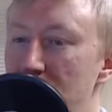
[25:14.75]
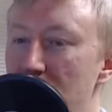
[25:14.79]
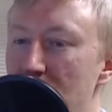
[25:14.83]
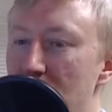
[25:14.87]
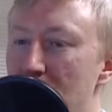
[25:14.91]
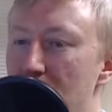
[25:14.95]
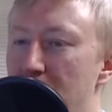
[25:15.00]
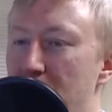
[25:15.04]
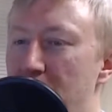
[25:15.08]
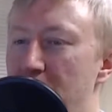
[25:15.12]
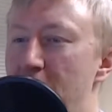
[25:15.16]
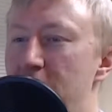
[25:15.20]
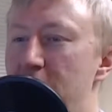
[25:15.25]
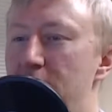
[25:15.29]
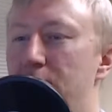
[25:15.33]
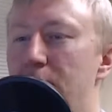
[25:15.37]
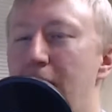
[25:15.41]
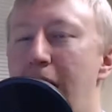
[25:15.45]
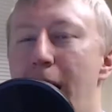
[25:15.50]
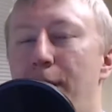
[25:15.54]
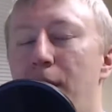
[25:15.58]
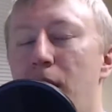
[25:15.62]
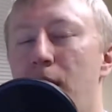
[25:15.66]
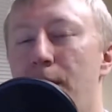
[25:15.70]
then to
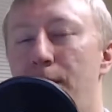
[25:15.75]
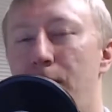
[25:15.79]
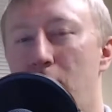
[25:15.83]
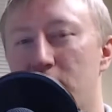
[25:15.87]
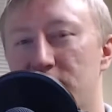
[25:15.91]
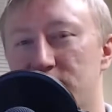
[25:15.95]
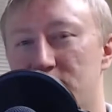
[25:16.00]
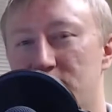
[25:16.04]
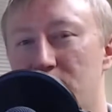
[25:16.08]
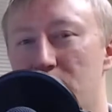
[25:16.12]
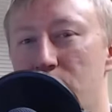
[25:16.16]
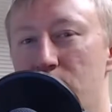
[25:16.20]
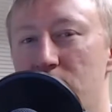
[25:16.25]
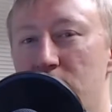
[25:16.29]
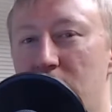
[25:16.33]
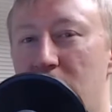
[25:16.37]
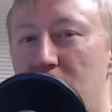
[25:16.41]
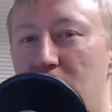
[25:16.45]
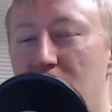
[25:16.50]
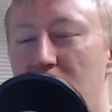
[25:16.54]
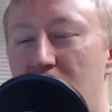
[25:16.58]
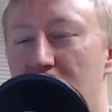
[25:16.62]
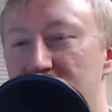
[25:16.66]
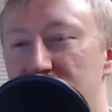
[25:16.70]
wrap up All-Star
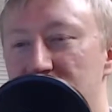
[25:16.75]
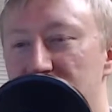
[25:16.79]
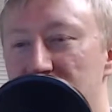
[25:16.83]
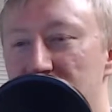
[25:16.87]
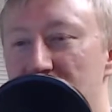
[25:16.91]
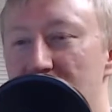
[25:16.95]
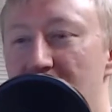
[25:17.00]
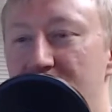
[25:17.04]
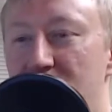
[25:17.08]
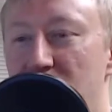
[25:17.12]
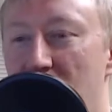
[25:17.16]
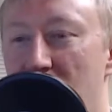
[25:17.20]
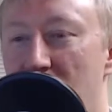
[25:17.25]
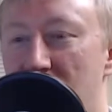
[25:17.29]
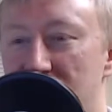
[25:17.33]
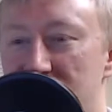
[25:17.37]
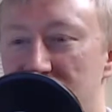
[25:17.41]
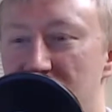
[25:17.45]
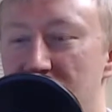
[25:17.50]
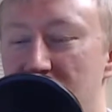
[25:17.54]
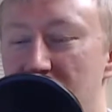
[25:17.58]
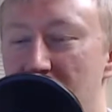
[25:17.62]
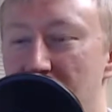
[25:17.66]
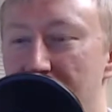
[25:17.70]
Weekend, obviously you have the
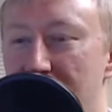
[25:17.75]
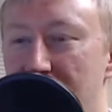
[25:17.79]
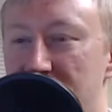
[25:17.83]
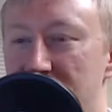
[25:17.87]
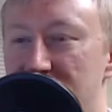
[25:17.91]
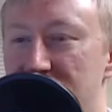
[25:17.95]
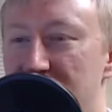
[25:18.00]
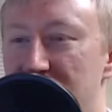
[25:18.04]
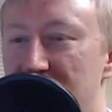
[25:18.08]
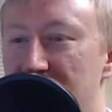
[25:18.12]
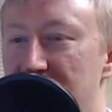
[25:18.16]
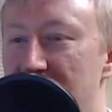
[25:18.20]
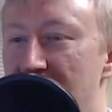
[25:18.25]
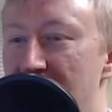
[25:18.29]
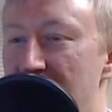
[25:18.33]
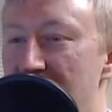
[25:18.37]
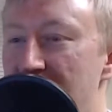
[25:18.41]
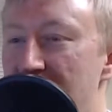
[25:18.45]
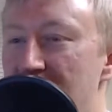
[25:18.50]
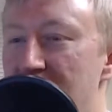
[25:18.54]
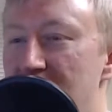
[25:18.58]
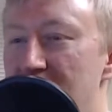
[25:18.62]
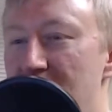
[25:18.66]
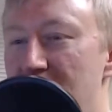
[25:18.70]
All-Star Game on Sunday.
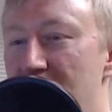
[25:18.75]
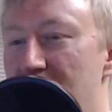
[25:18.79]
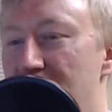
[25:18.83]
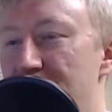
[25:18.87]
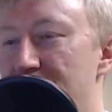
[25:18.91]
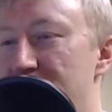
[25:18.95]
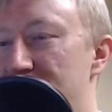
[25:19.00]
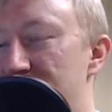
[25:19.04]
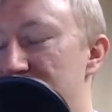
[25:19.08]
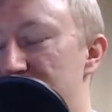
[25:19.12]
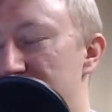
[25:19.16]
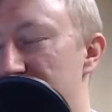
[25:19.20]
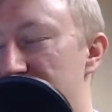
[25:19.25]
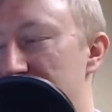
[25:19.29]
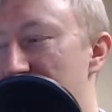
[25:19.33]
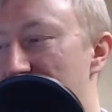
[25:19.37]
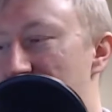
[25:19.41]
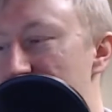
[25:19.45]
And this is a game